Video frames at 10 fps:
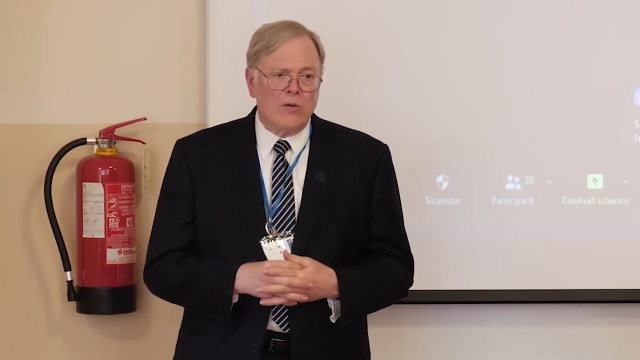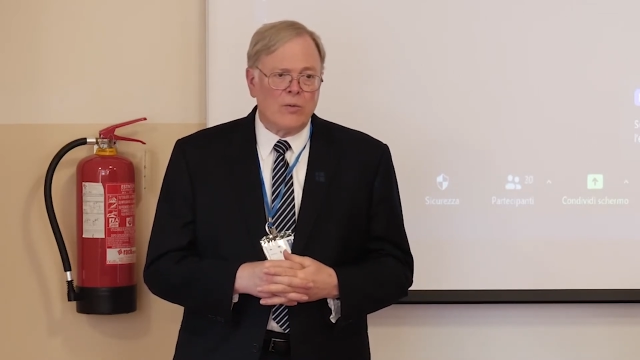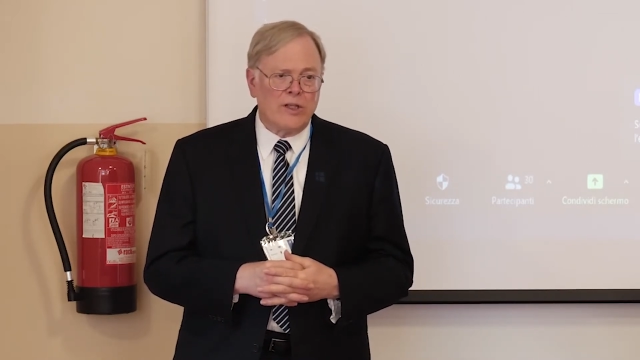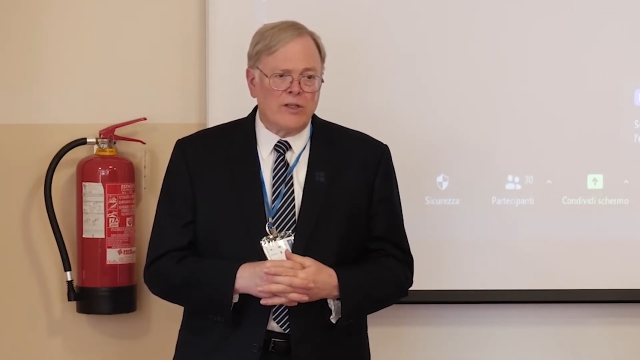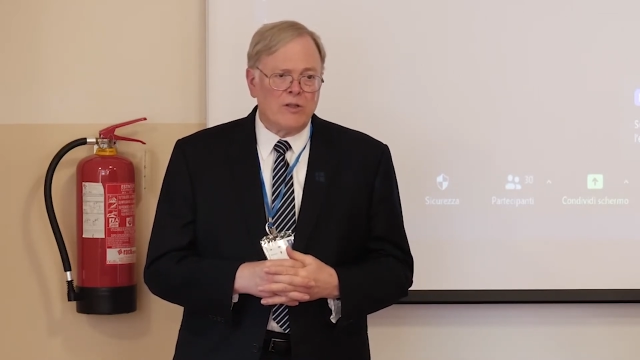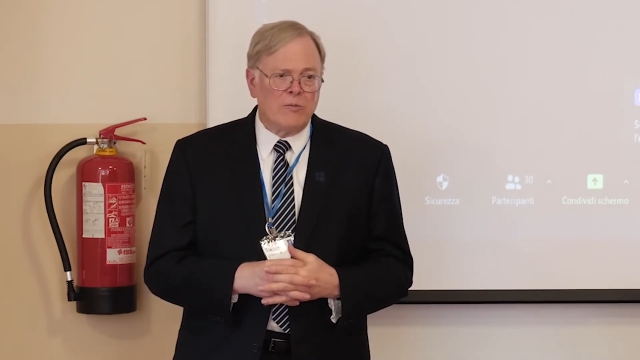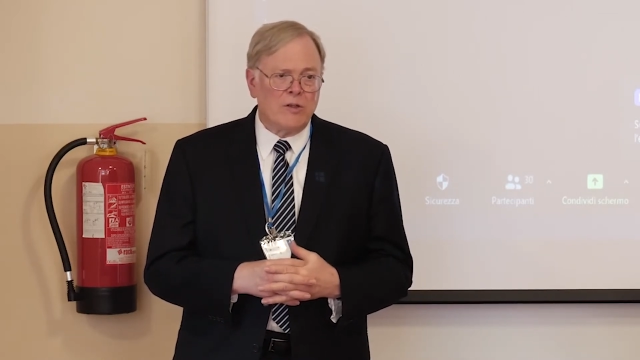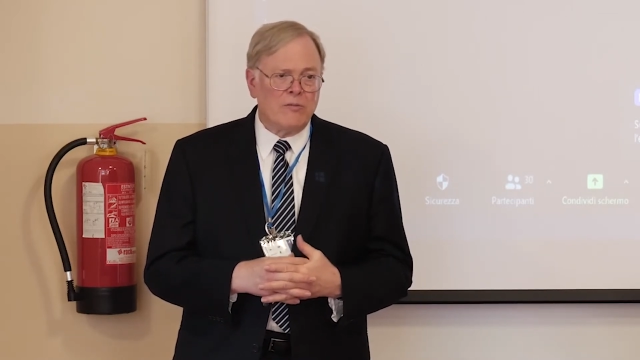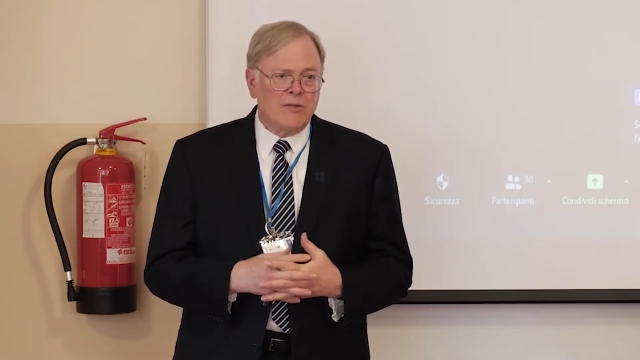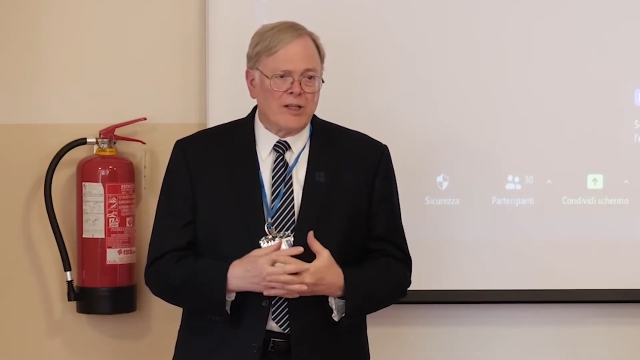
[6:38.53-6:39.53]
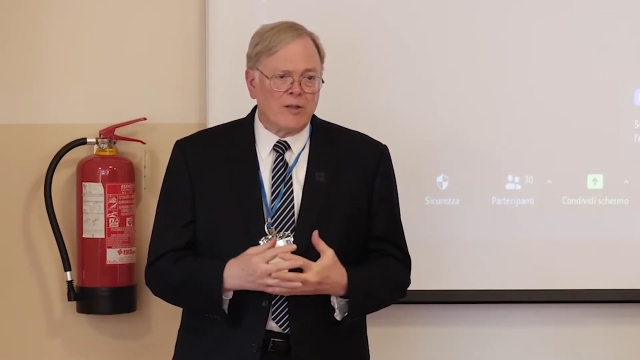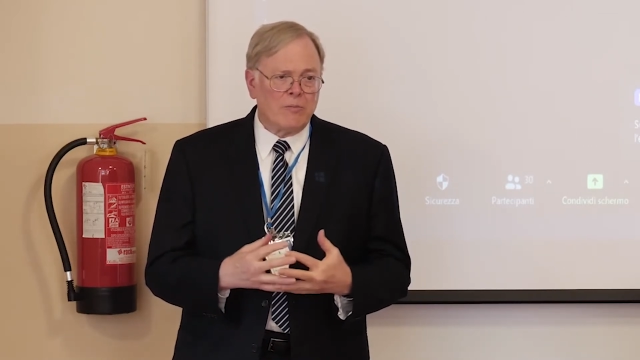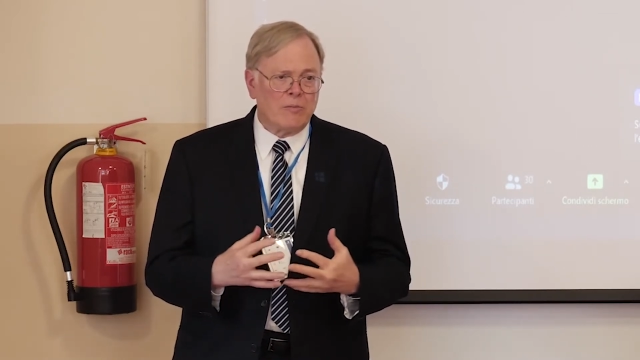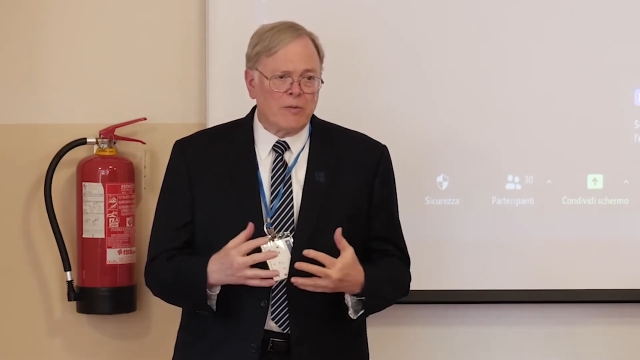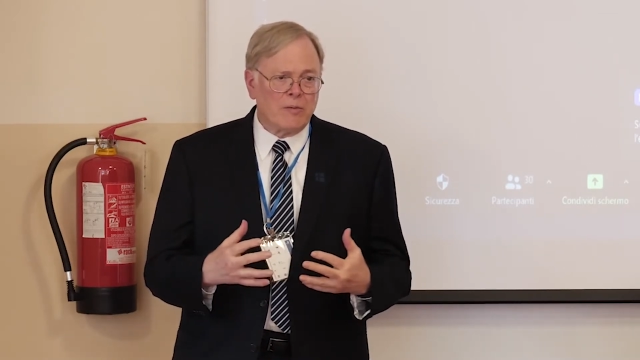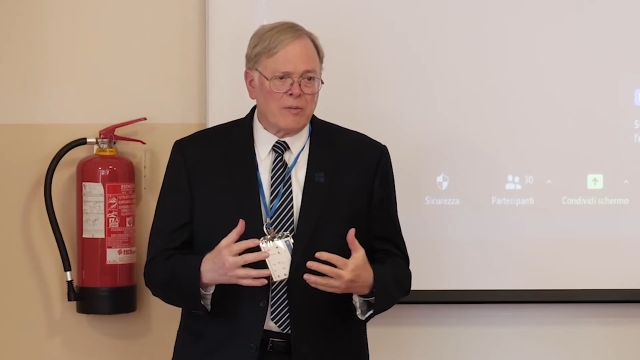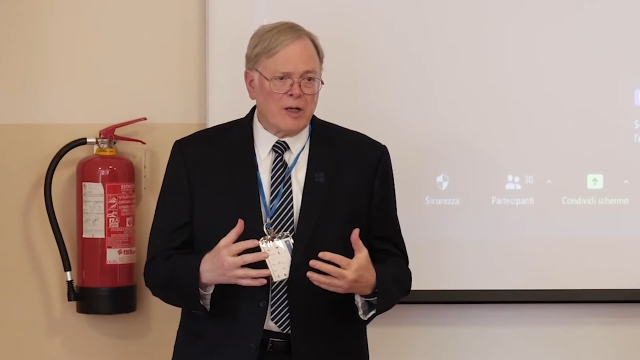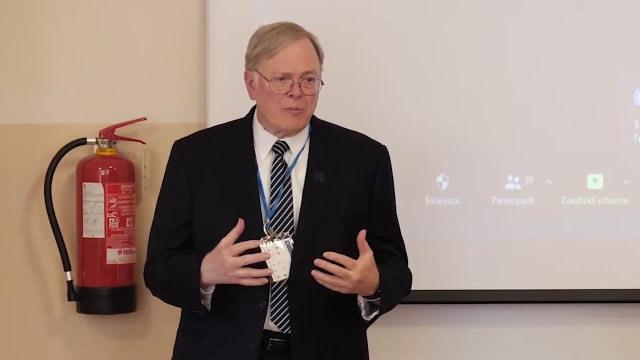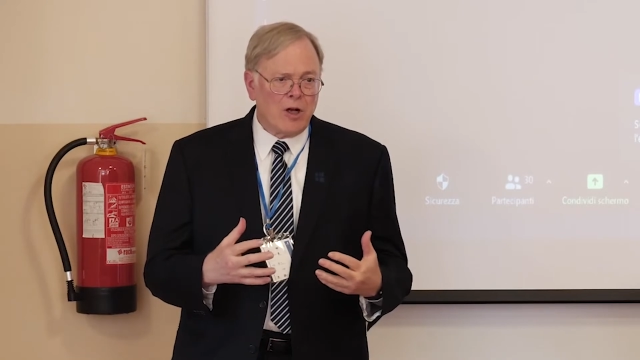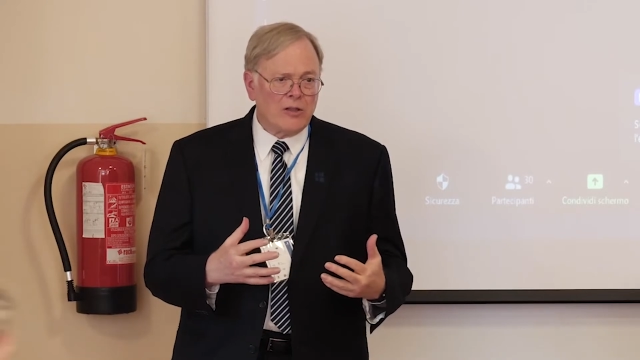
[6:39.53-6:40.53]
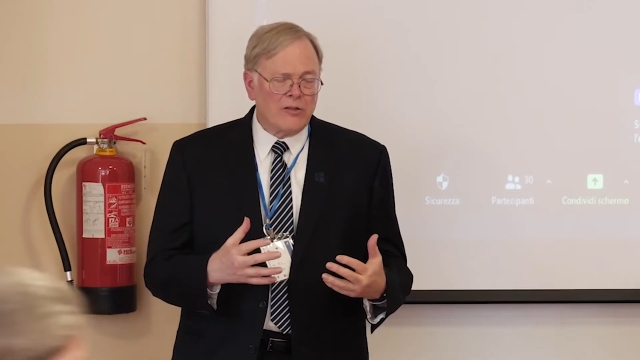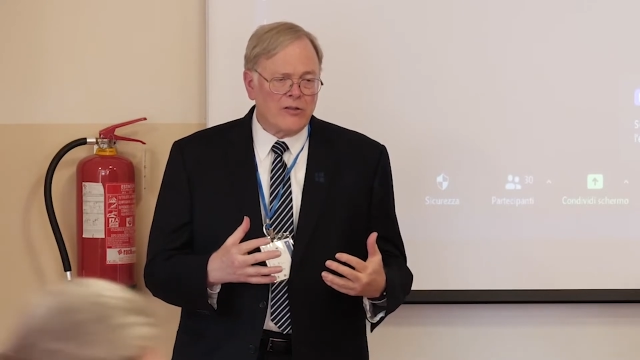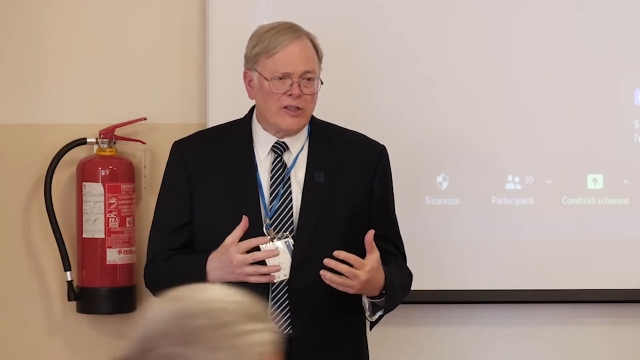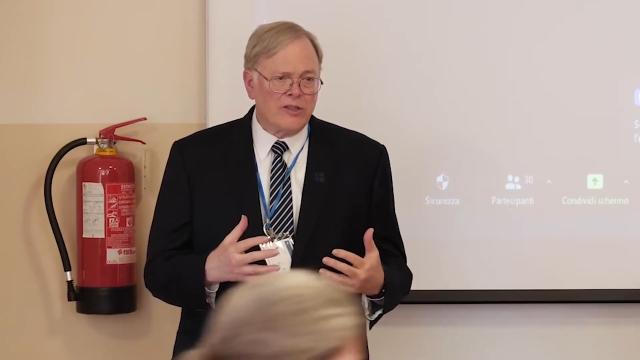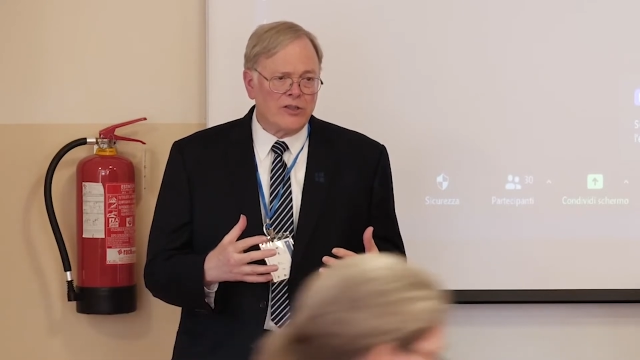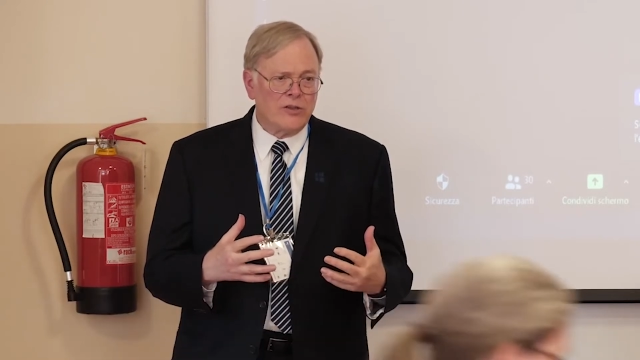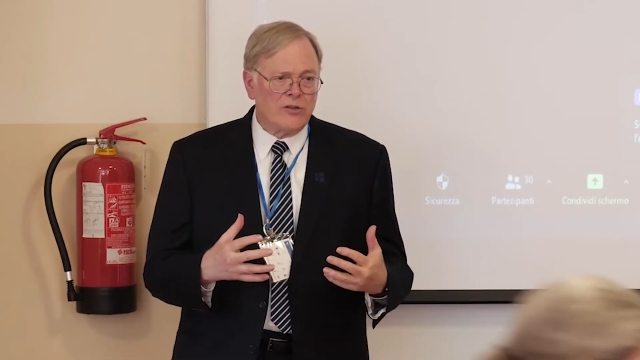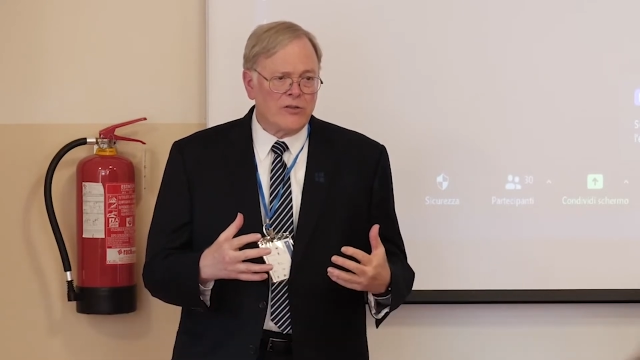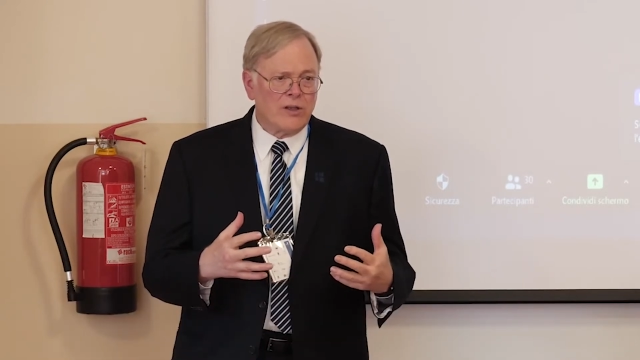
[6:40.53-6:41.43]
We need to develop policy issues